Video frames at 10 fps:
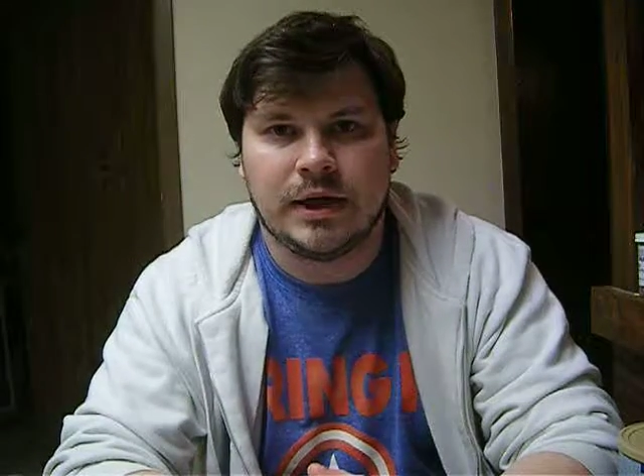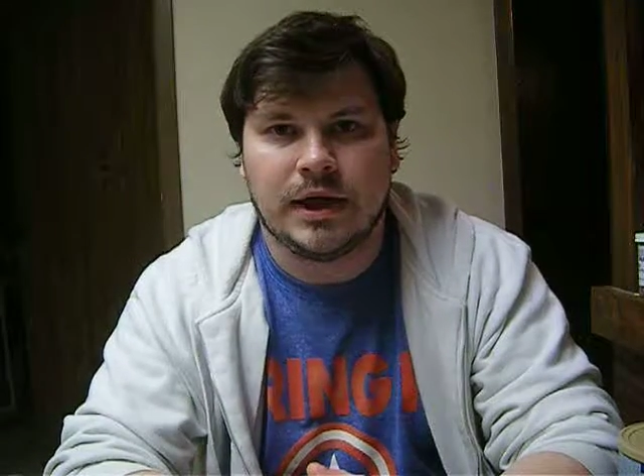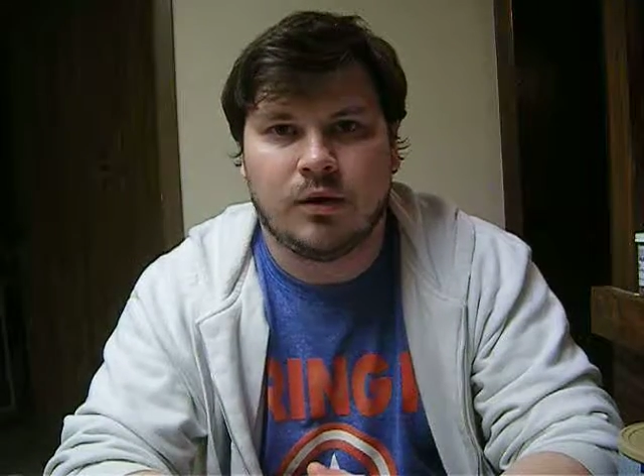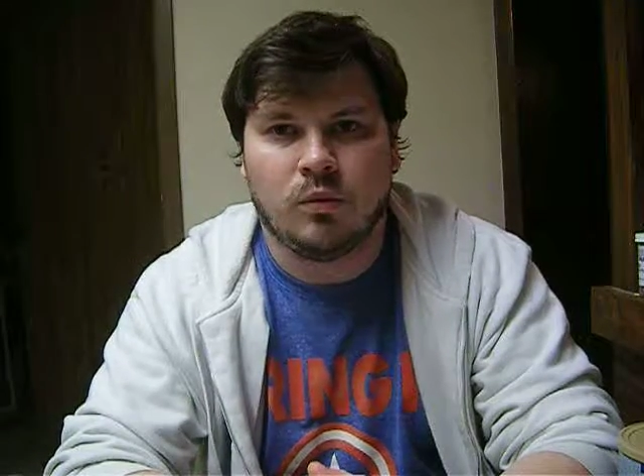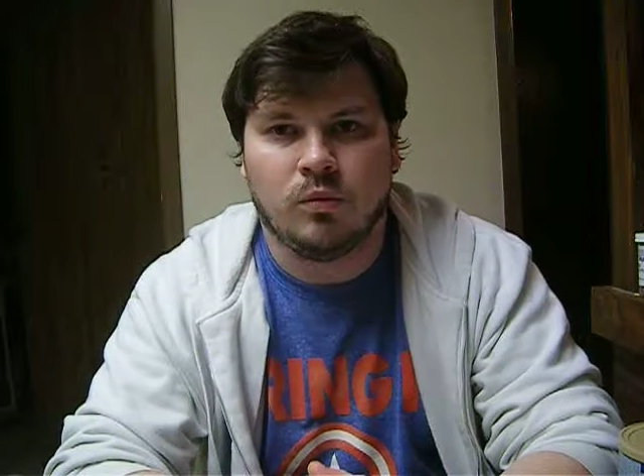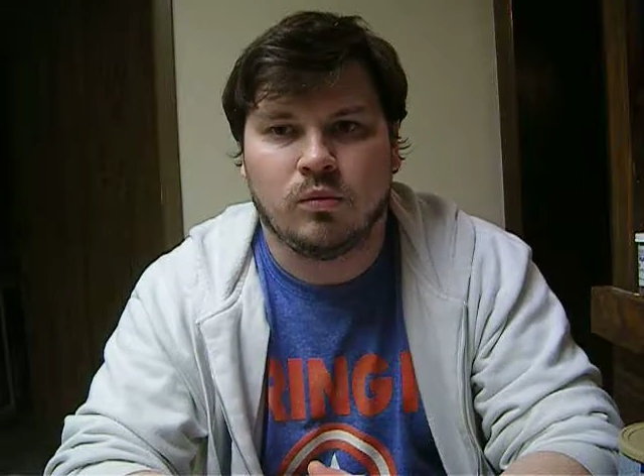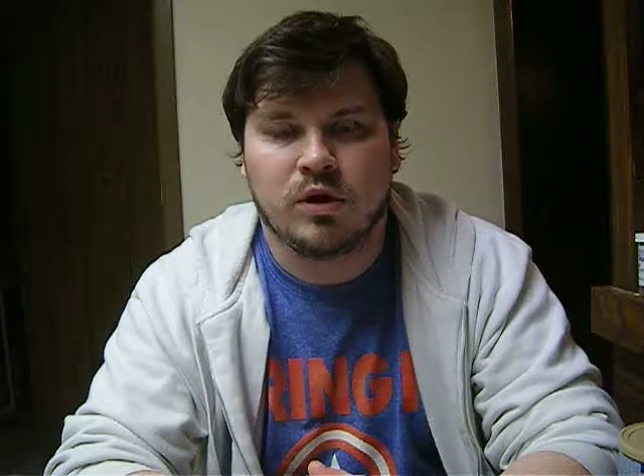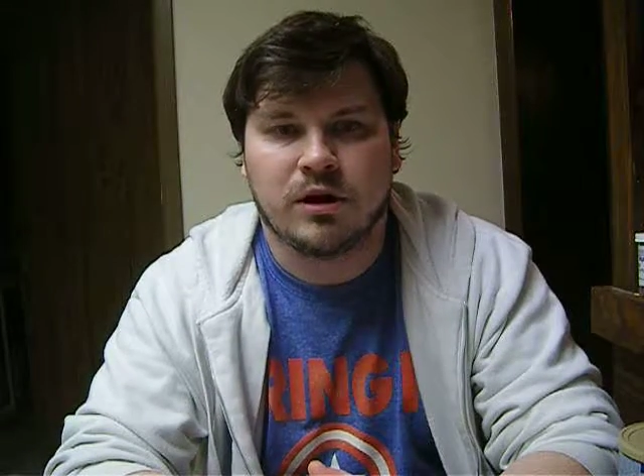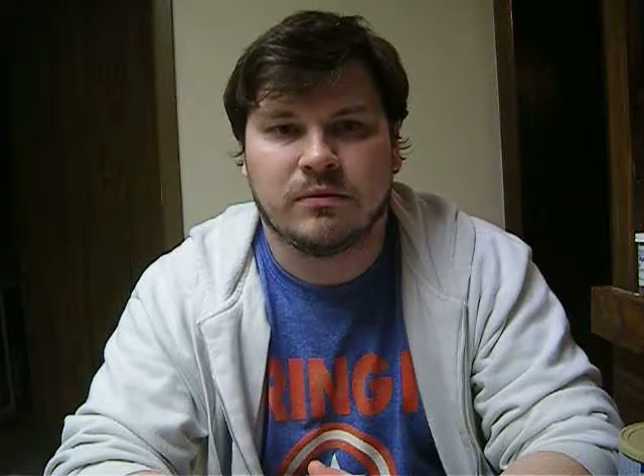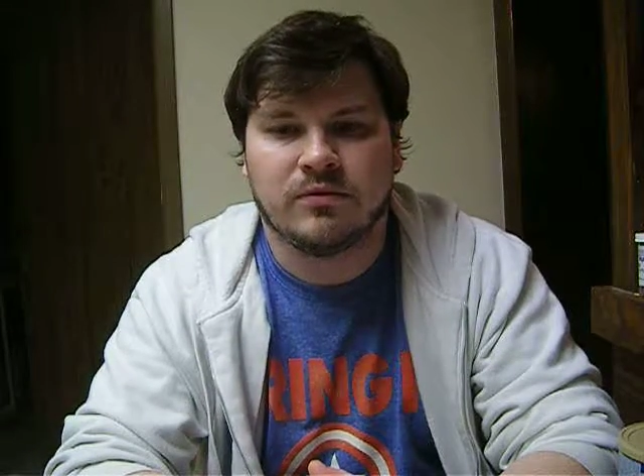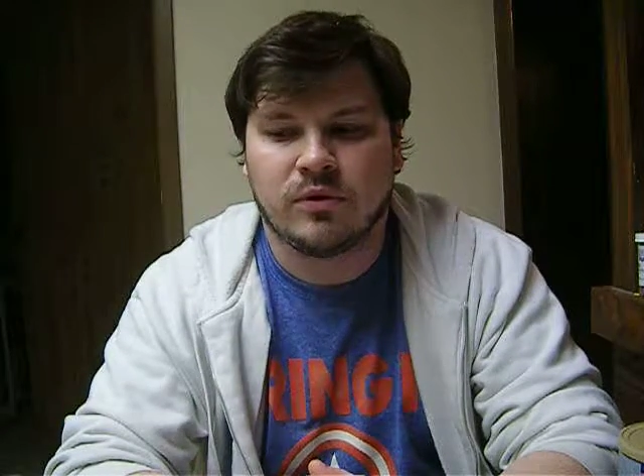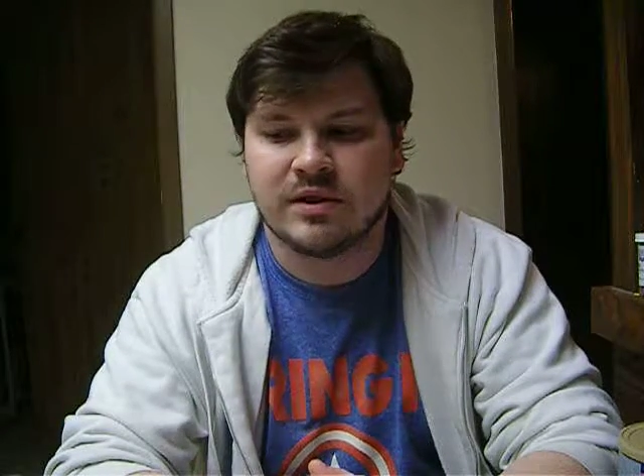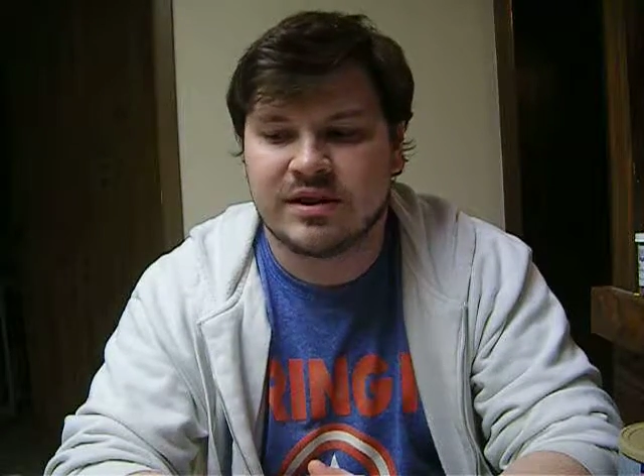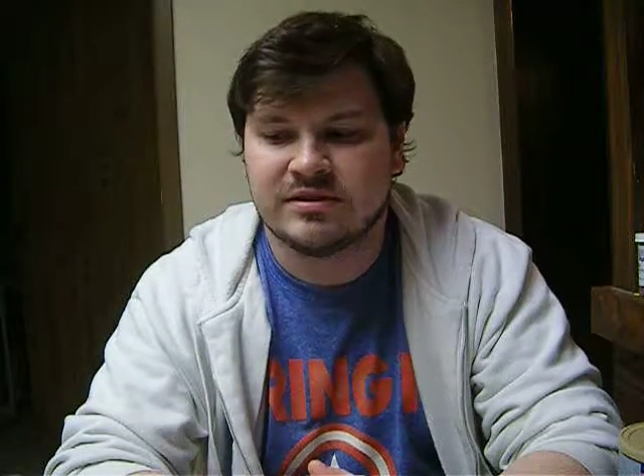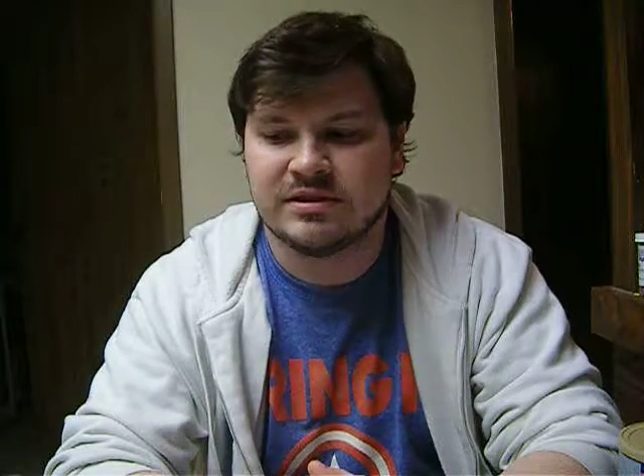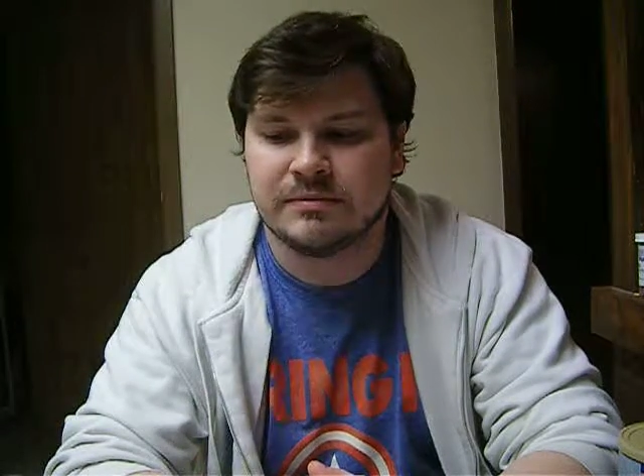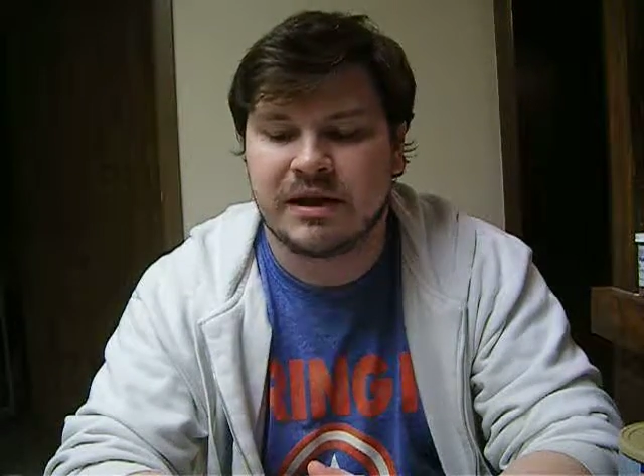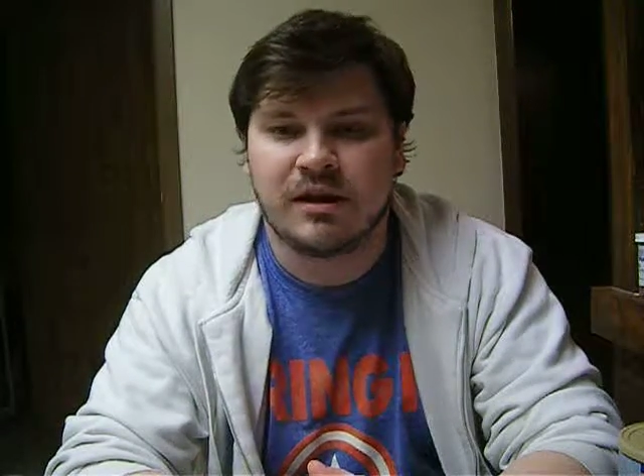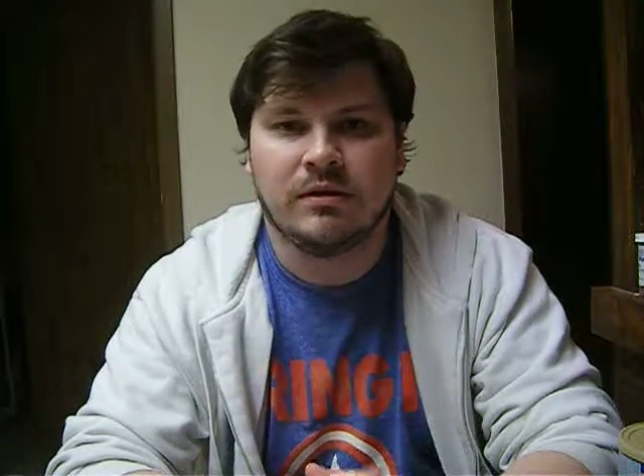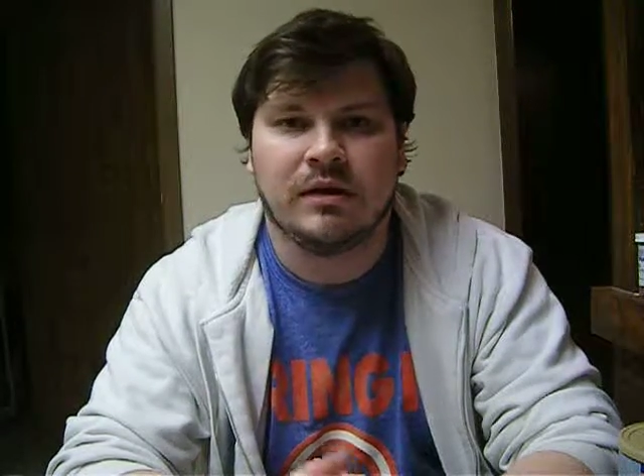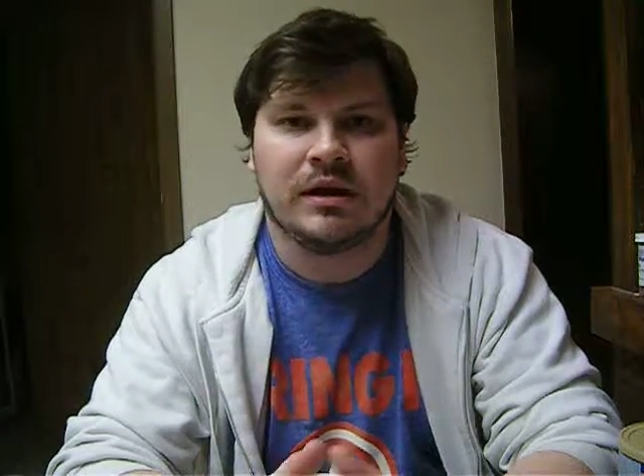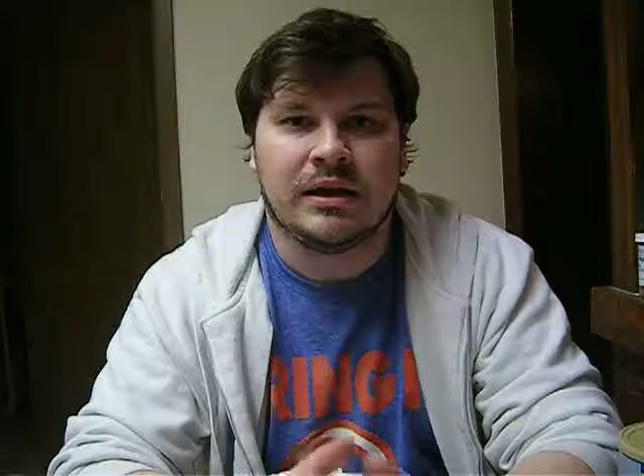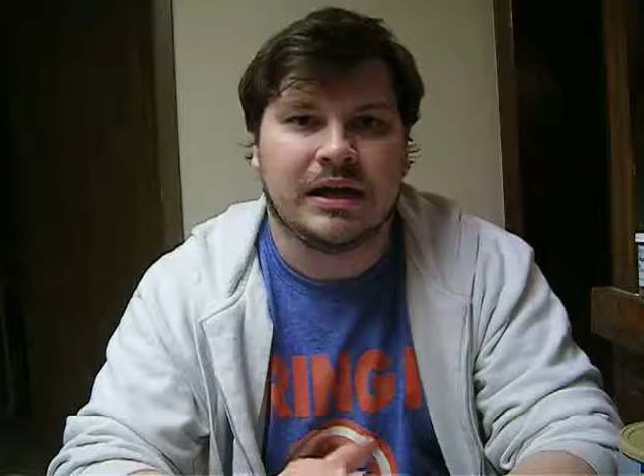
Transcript: Warhammer 40,000 is about,